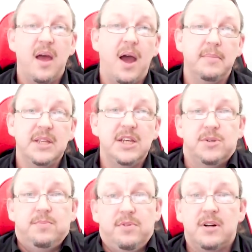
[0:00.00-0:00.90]
I'm a
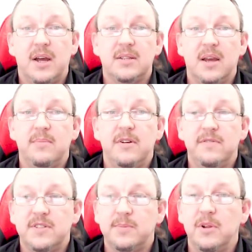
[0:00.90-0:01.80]
niche product, I'm
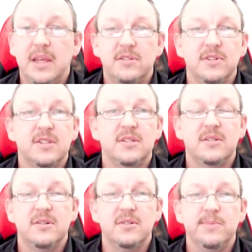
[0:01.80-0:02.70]
of small interest
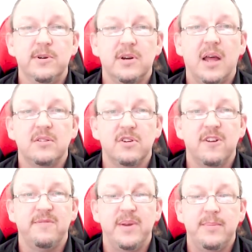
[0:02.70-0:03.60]
to a small cadre
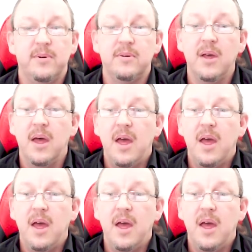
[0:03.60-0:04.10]
of people.